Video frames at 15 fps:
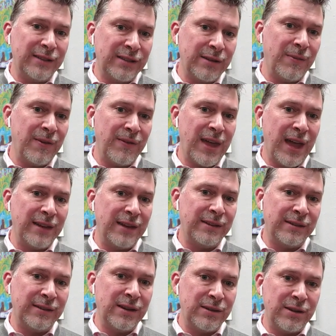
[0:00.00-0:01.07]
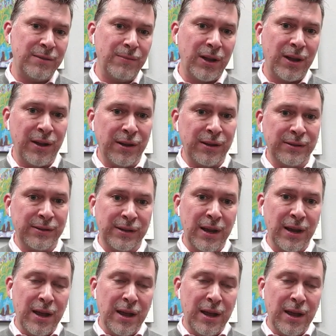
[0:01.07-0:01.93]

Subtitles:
some of that decision, because